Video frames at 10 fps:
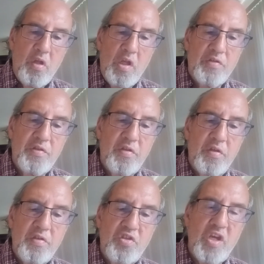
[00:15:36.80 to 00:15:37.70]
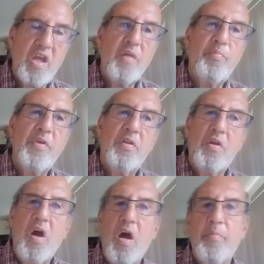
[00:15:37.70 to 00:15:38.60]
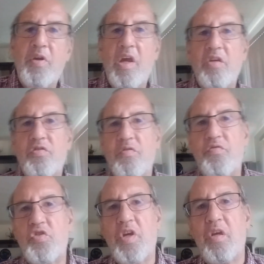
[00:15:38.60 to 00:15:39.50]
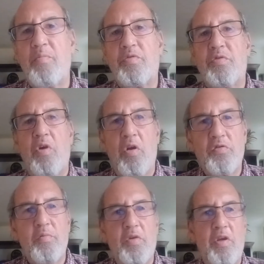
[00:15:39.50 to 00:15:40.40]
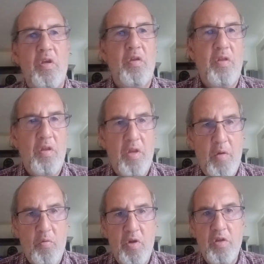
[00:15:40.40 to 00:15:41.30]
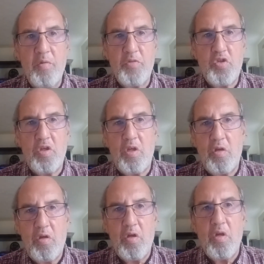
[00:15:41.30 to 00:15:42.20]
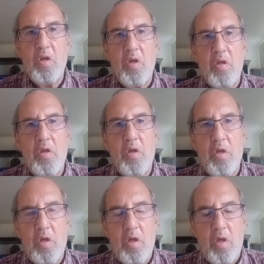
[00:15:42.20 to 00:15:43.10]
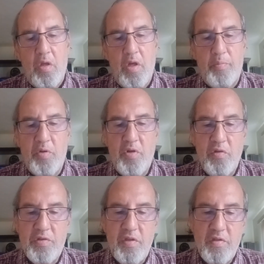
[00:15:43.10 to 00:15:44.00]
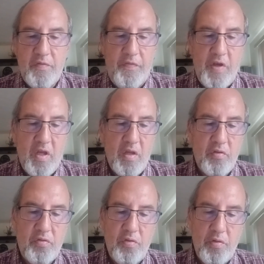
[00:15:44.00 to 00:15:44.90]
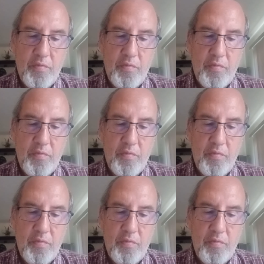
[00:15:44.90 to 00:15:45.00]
it's the shape and the combination of shapes, ultimately, that were in the machine that produce these effects.